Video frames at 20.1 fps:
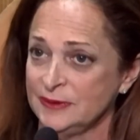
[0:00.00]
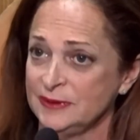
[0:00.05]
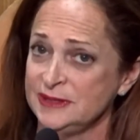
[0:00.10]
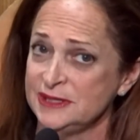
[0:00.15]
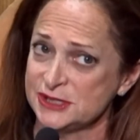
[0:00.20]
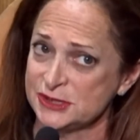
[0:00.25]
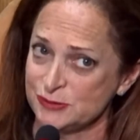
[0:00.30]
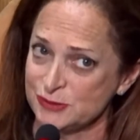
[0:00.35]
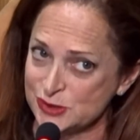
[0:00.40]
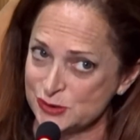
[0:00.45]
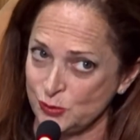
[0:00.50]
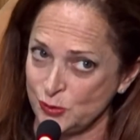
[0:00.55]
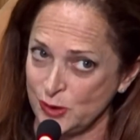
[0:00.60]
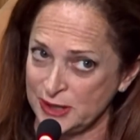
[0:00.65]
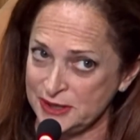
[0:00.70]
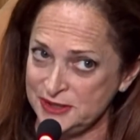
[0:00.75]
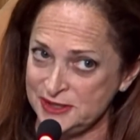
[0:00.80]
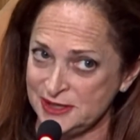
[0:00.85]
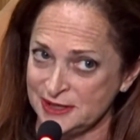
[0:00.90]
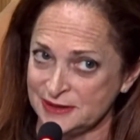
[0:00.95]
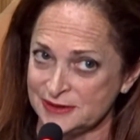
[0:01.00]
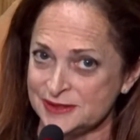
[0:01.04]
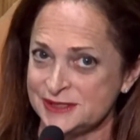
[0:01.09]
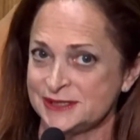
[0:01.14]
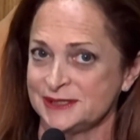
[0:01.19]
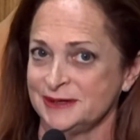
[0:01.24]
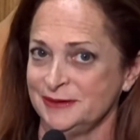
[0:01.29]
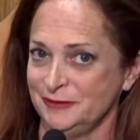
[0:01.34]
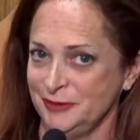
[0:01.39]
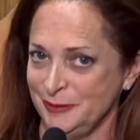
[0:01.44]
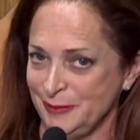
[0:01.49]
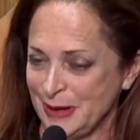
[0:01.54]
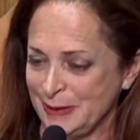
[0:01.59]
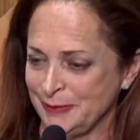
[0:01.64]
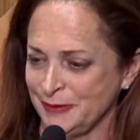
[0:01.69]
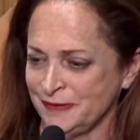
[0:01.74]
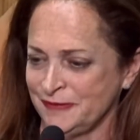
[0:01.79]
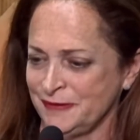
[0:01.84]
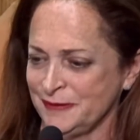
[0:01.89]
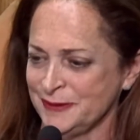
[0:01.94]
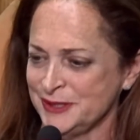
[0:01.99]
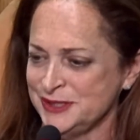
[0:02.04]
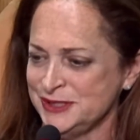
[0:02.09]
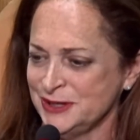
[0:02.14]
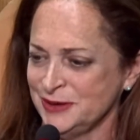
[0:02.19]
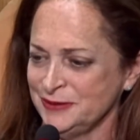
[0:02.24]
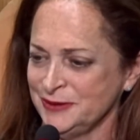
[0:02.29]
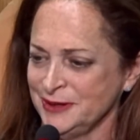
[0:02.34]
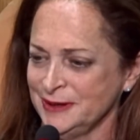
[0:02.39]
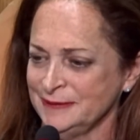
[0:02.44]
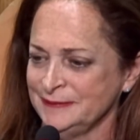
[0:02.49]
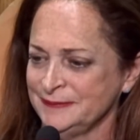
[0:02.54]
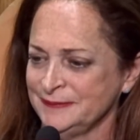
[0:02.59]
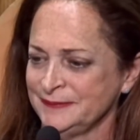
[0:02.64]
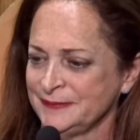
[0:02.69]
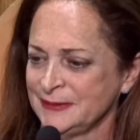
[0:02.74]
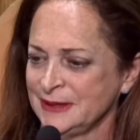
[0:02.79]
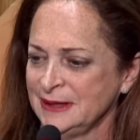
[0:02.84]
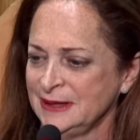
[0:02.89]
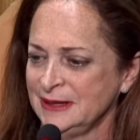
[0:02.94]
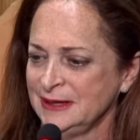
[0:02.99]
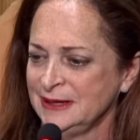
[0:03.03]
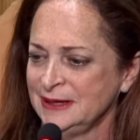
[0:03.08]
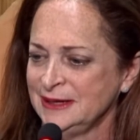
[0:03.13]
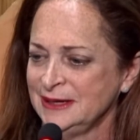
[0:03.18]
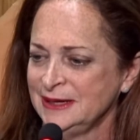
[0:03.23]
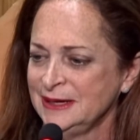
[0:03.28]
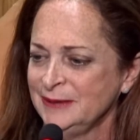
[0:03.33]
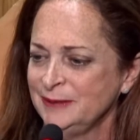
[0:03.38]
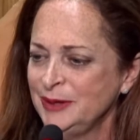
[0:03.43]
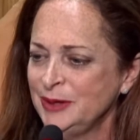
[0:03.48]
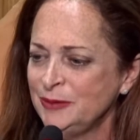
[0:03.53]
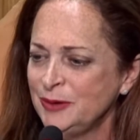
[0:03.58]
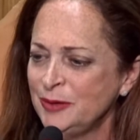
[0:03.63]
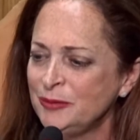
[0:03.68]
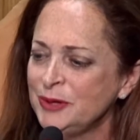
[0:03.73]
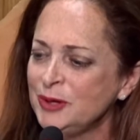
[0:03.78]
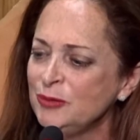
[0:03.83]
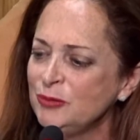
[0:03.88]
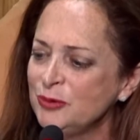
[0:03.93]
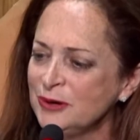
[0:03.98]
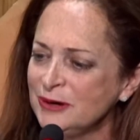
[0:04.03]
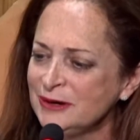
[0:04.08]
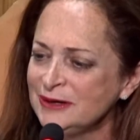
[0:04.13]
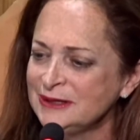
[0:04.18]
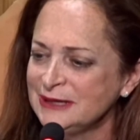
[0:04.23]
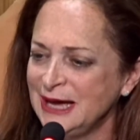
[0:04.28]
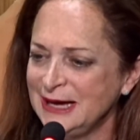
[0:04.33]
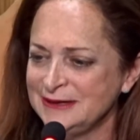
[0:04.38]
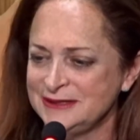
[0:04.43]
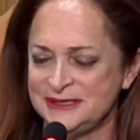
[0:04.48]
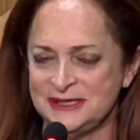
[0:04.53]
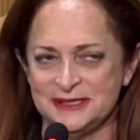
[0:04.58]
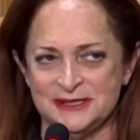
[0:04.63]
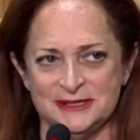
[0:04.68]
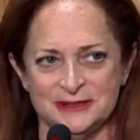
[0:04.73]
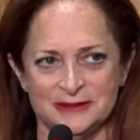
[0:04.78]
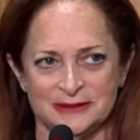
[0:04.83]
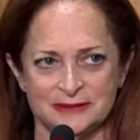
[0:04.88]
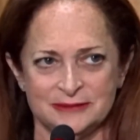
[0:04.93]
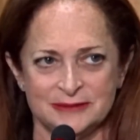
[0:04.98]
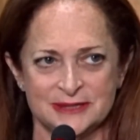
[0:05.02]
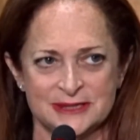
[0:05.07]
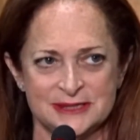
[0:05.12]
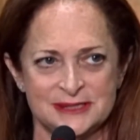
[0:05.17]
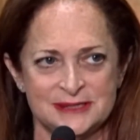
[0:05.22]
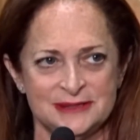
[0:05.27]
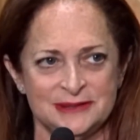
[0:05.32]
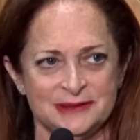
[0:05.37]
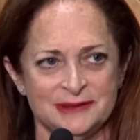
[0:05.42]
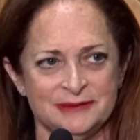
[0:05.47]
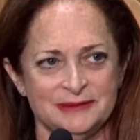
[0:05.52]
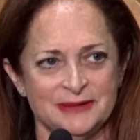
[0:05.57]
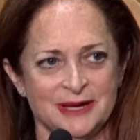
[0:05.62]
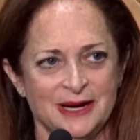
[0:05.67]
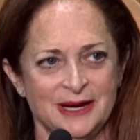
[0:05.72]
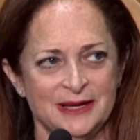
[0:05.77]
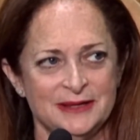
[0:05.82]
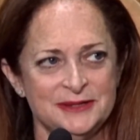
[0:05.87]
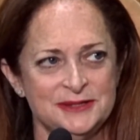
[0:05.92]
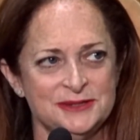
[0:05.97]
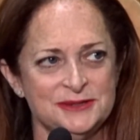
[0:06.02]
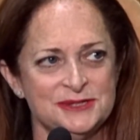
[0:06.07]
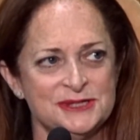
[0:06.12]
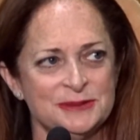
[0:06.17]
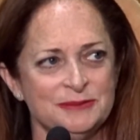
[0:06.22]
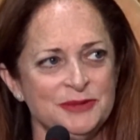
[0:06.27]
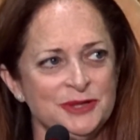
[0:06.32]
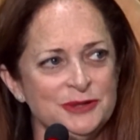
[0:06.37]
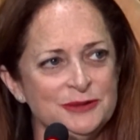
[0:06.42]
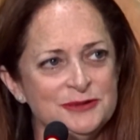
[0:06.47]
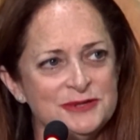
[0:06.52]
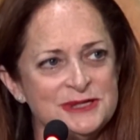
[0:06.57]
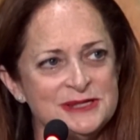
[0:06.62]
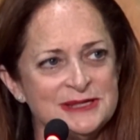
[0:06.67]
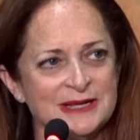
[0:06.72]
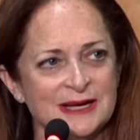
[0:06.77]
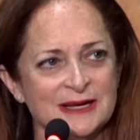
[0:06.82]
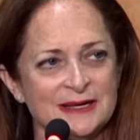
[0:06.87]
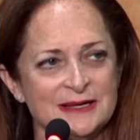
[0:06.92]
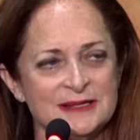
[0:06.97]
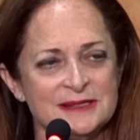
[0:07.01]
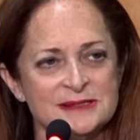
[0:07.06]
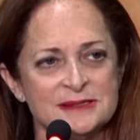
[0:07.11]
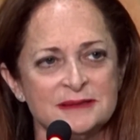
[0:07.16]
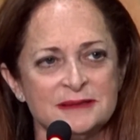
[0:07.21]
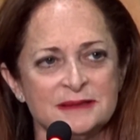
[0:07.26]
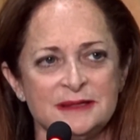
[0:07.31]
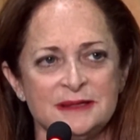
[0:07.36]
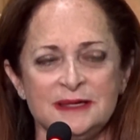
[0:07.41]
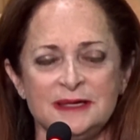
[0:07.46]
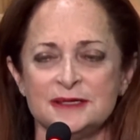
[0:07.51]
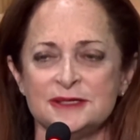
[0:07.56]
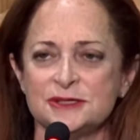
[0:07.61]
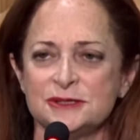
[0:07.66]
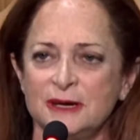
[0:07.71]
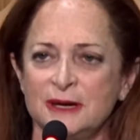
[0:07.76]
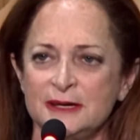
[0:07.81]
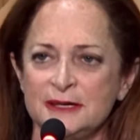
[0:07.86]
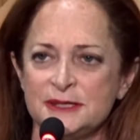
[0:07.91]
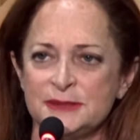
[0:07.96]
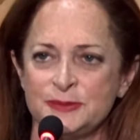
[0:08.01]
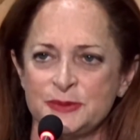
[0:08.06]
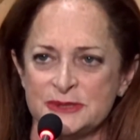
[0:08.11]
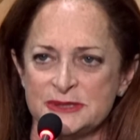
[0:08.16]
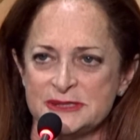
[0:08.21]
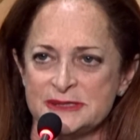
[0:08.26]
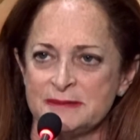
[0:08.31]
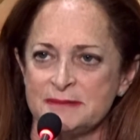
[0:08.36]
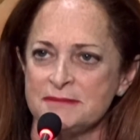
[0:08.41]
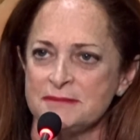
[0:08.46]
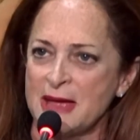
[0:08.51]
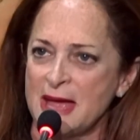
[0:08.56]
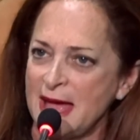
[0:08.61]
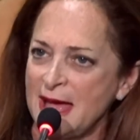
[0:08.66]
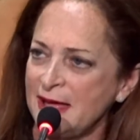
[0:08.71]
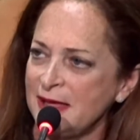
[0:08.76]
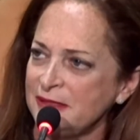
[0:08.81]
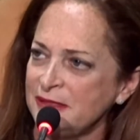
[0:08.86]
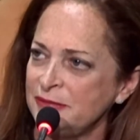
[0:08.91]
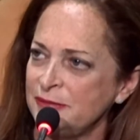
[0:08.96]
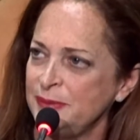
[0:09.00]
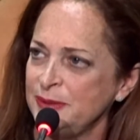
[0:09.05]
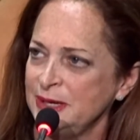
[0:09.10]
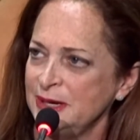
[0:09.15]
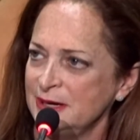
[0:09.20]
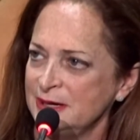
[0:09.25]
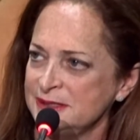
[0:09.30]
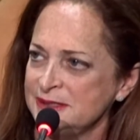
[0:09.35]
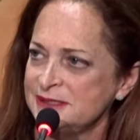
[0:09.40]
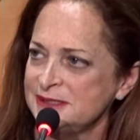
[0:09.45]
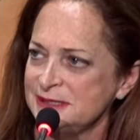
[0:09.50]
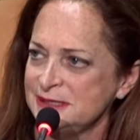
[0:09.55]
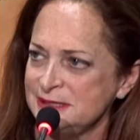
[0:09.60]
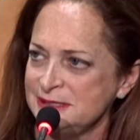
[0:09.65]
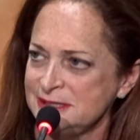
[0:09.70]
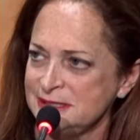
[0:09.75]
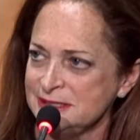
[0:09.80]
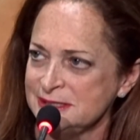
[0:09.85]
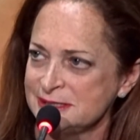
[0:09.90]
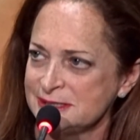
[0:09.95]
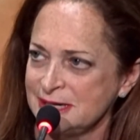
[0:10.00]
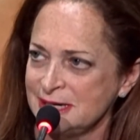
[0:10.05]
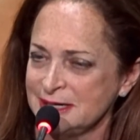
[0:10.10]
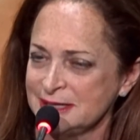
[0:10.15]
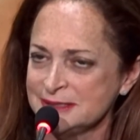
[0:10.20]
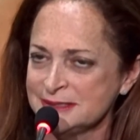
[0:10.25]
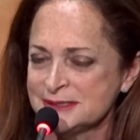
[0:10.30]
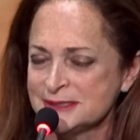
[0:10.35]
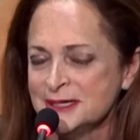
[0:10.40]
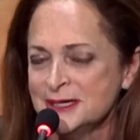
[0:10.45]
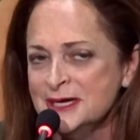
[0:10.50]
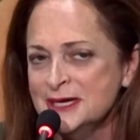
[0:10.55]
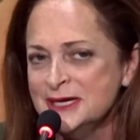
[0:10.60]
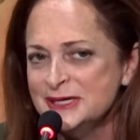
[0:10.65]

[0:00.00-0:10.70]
This was 1 dose, remember, from a donor. But what we were allowed to do was to do some new studies looking at trying to put some math behind CT scans.